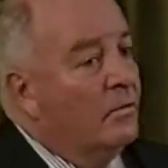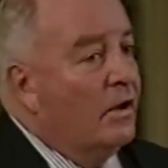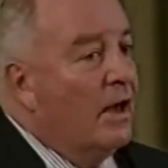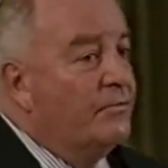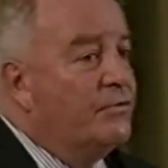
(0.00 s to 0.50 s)

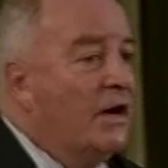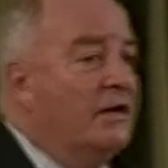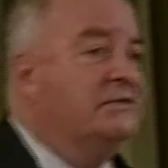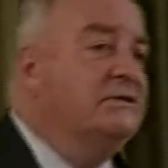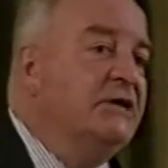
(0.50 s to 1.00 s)
What I'm
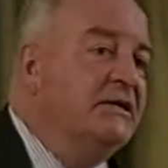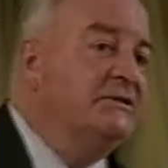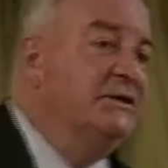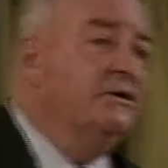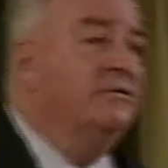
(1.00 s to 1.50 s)
trying to
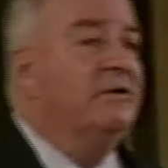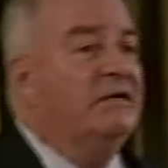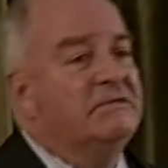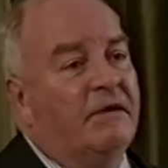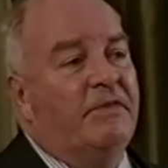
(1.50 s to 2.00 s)
suggest to you
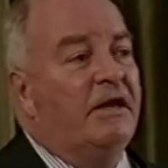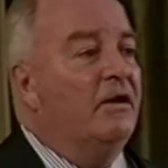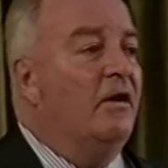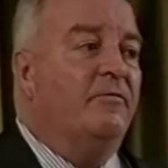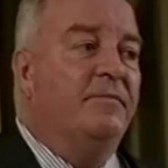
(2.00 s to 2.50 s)
is something
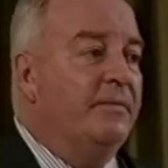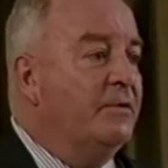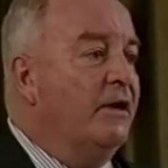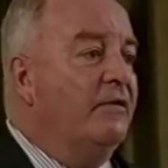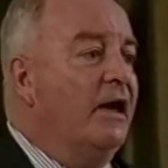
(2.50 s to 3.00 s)
a lot of
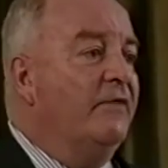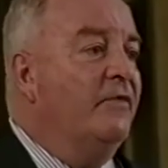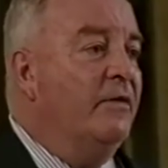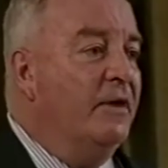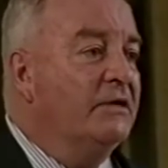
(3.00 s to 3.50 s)
people don't
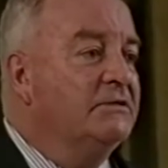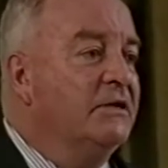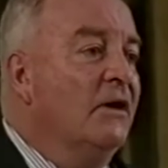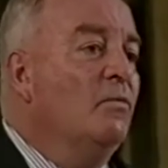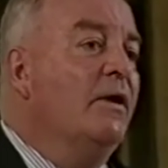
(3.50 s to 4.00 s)
like very much.
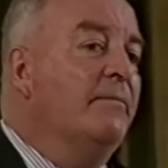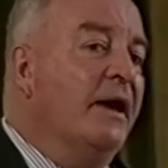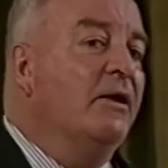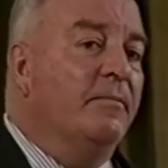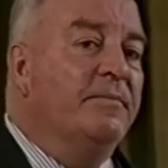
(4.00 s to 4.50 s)
We
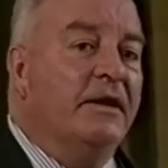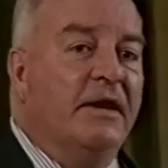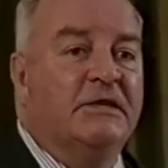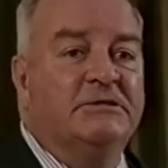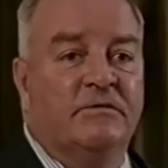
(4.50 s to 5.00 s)
may not be a
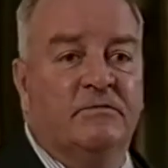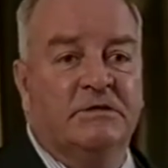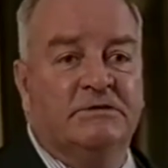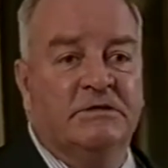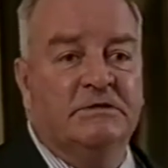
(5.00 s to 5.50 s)
nation of
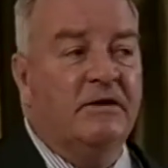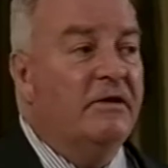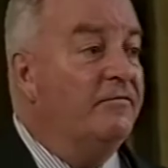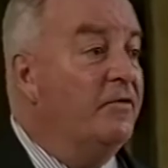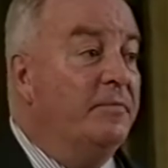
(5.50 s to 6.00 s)
Christians,
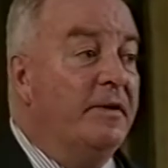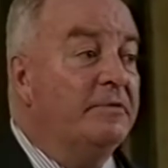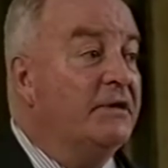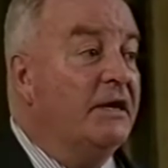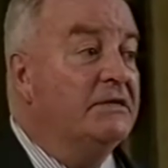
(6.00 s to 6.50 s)
only a few
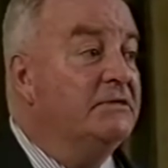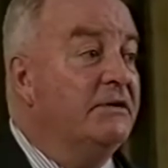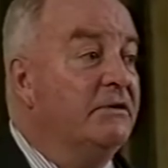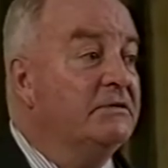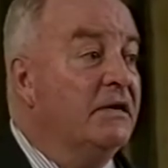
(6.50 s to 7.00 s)
people take it
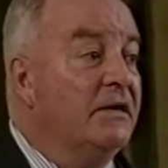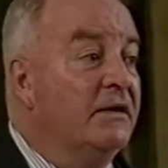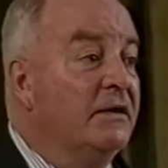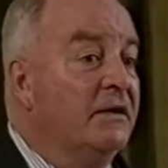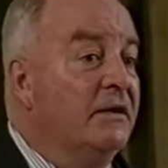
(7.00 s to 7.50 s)
seriously,
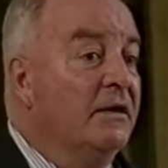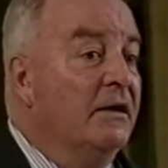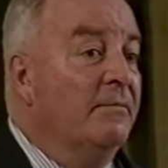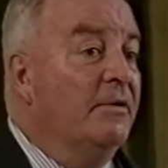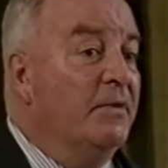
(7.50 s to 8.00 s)

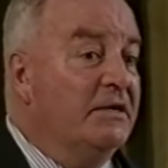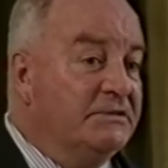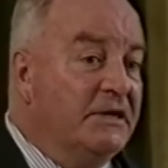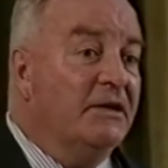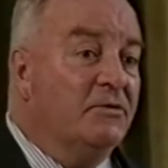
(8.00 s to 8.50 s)
but we're
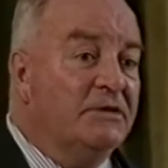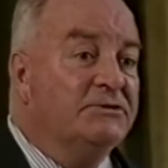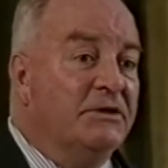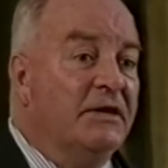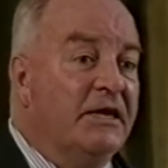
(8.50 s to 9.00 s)
still a
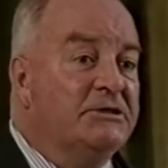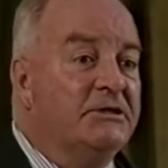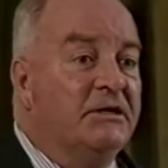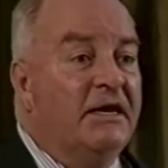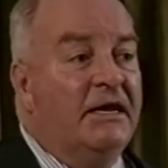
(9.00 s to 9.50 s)
Christian
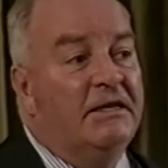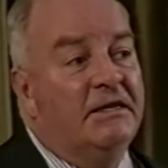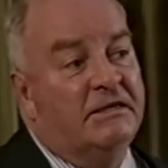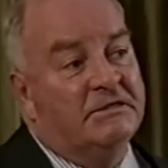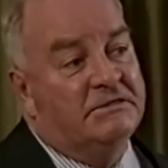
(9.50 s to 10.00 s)
nation
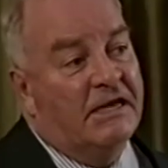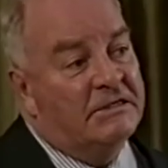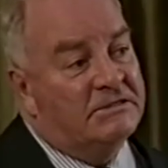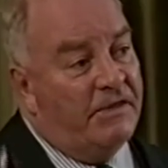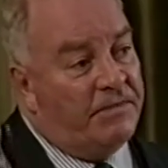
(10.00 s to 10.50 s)
in the
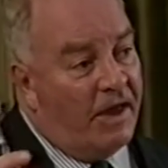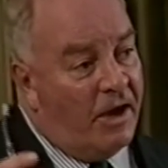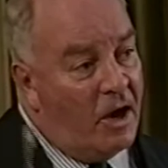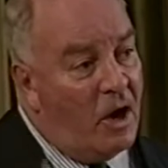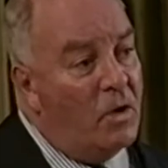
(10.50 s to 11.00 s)
sense that the
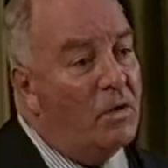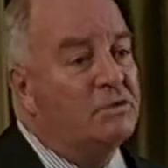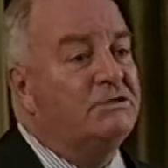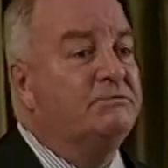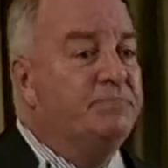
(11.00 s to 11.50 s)

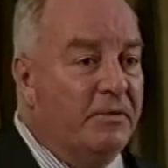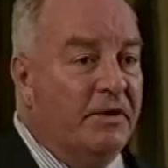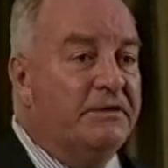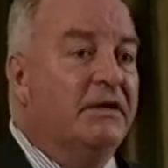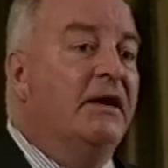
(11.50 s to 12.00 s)
whole
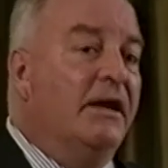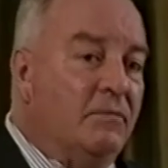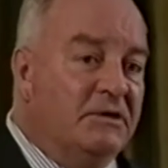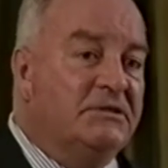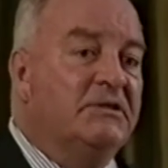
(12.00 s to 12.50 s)
spirit
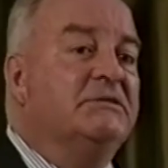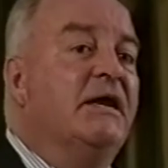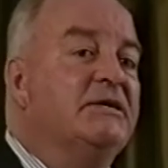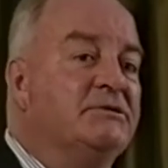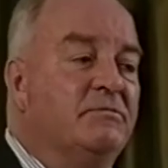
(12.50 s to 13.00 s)
in which this
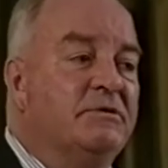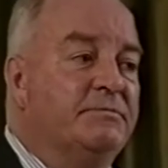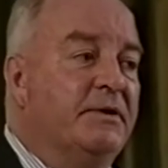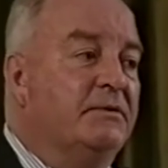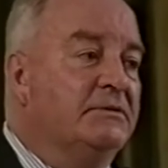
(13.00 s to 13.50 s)
nation
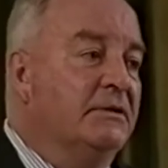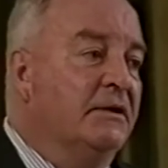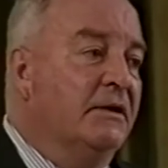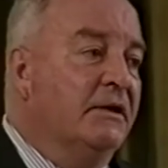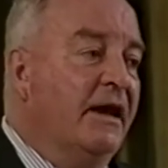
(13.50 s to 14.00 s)
was built
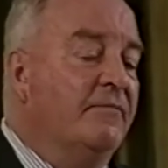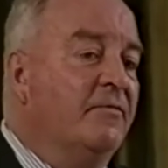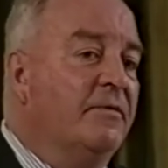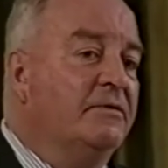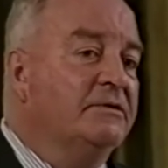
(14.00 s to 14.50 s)
came
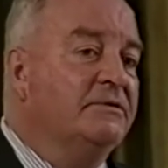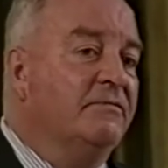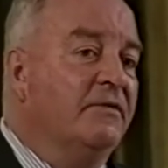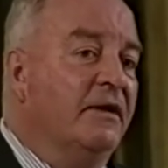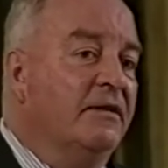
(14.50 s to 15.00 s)
from the
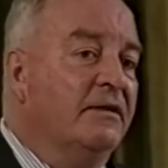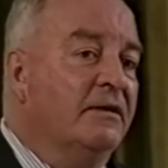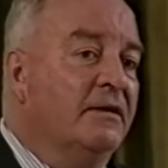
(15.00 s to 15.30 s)
Christian faith.